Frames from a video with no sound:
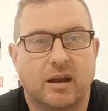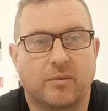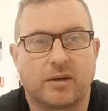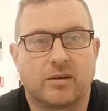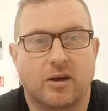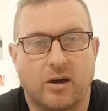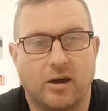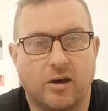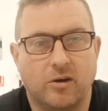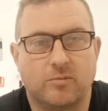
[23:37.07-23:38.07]
Anyway,
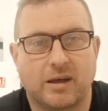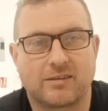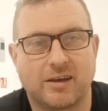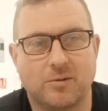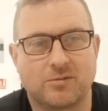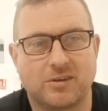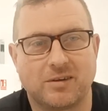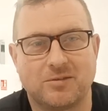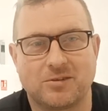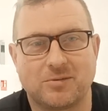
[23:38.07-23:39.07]
I hope that's helped and
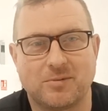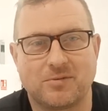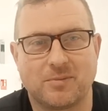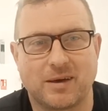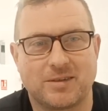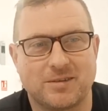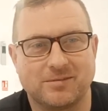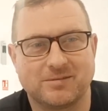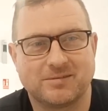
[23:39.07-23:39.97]
given you some information.